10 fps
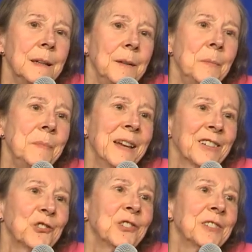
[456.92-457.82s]

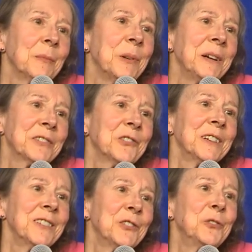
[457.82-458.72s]
matching the
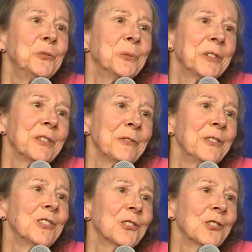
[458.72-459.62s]
blockchain to our
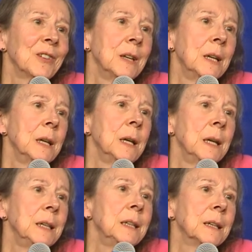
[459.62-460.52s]
definition,
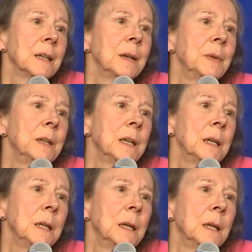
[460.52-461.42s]
yeah, I mean,
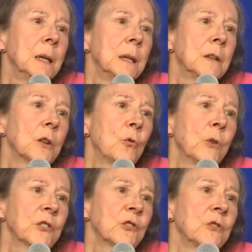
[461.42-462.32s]
the, the
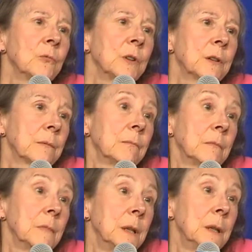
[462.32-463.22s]
question with
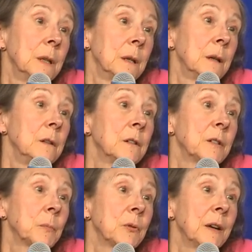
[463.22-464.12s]
a
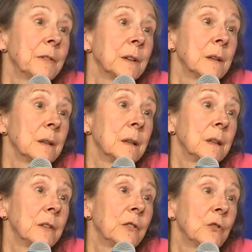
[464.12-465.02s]
nonprofit
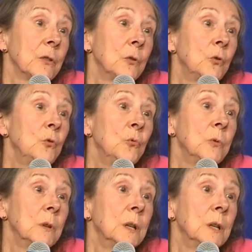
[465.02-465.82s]
is who